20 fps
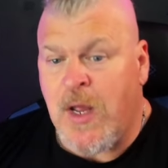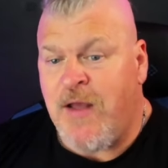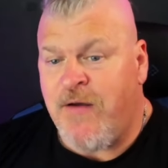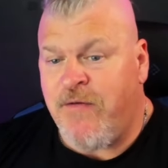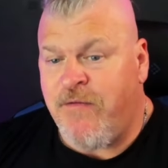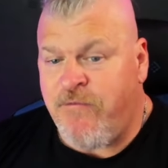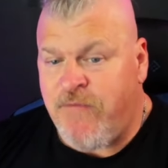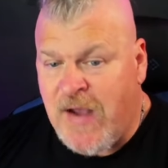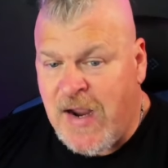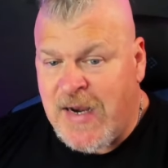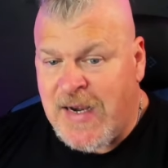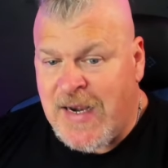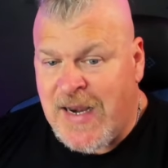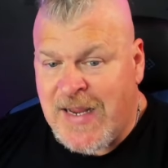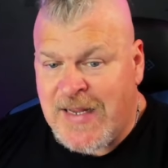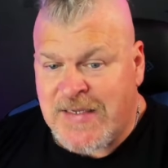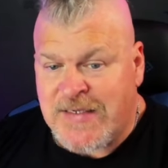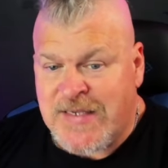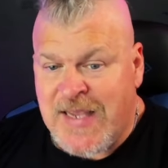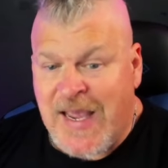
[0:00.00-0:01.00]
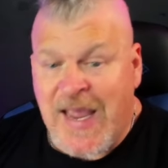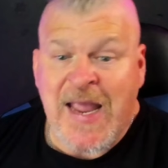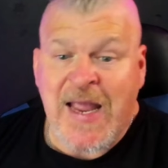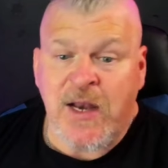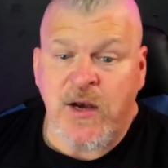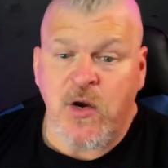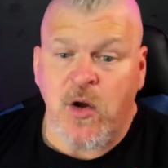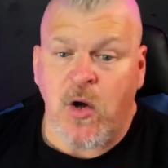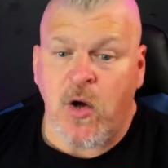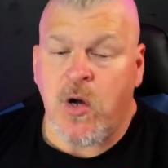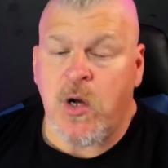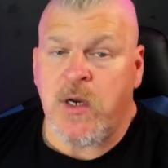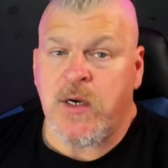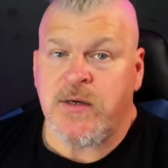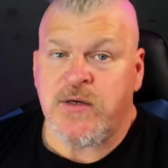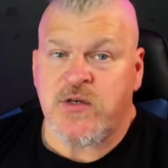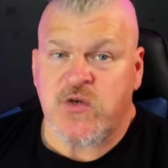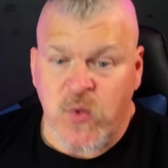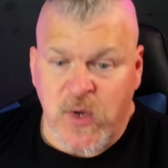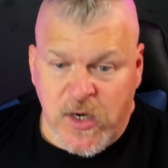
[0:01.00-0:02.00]
finance and on
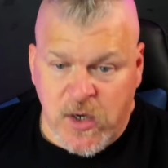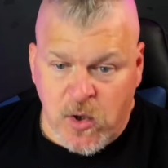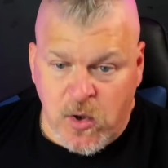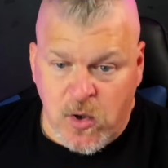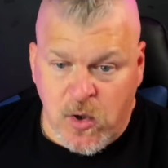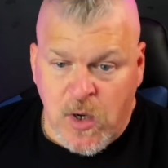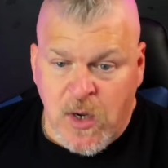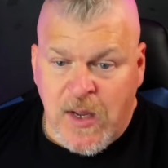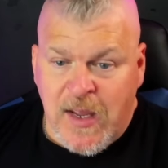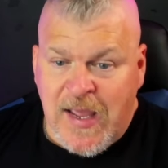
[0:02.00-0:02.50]
Twitter